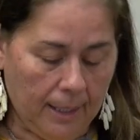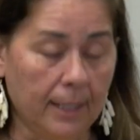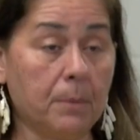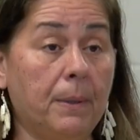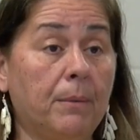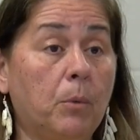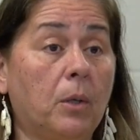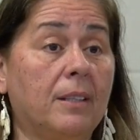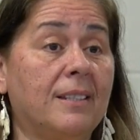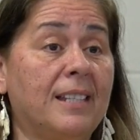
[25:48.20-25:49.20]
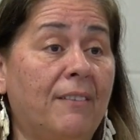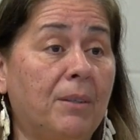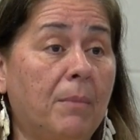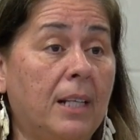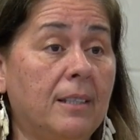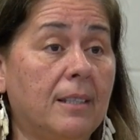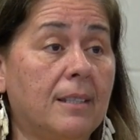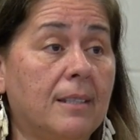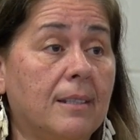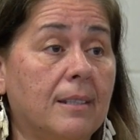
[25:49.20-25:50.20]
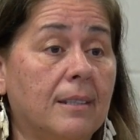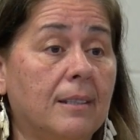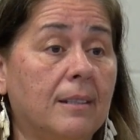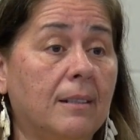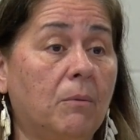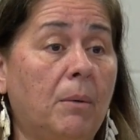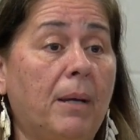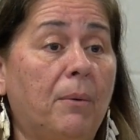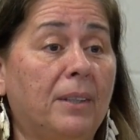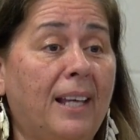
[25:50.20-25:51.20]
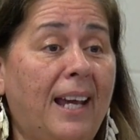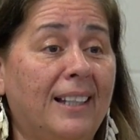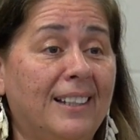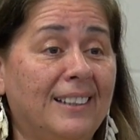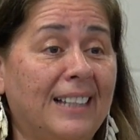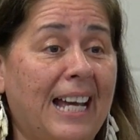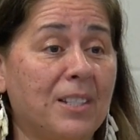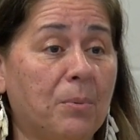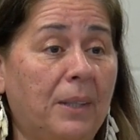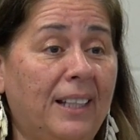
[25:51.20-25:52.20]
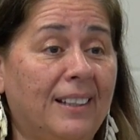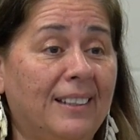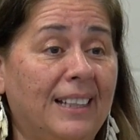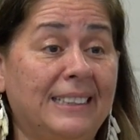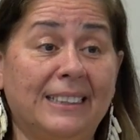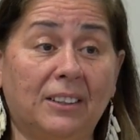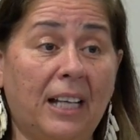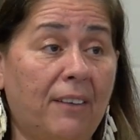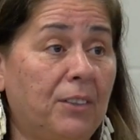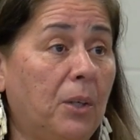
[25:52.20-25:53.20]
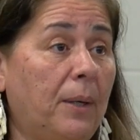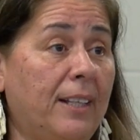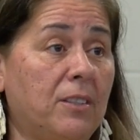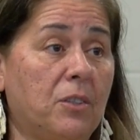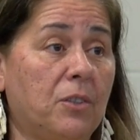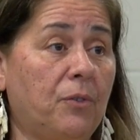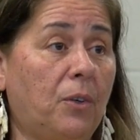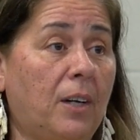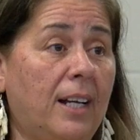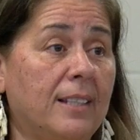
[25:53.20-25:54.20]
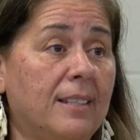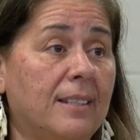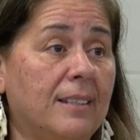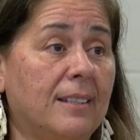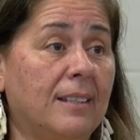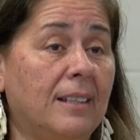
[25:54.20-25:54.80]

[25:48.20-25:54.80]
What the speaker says: It's been more than 7 months. We met with Canada last week. They still have no answers for us.